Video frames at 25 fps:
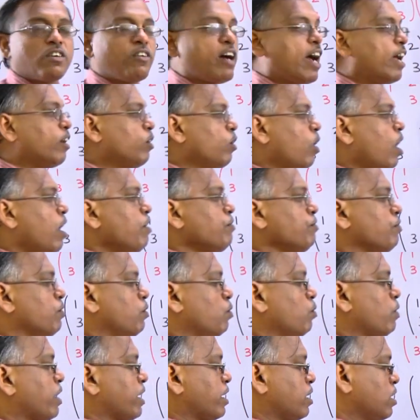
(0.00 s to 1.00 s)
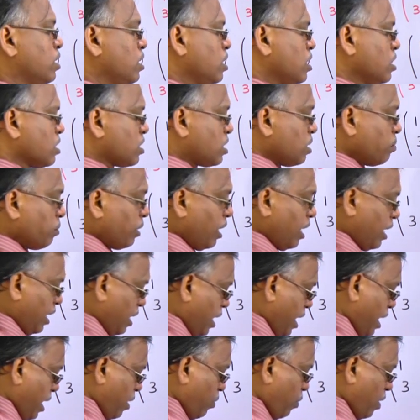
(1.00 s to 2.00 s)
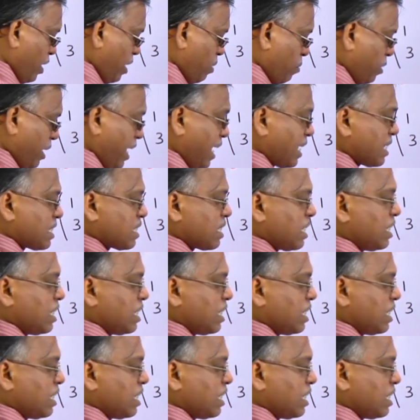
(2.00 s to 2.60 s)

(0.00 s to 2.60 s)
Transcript: the value of y similarly what about x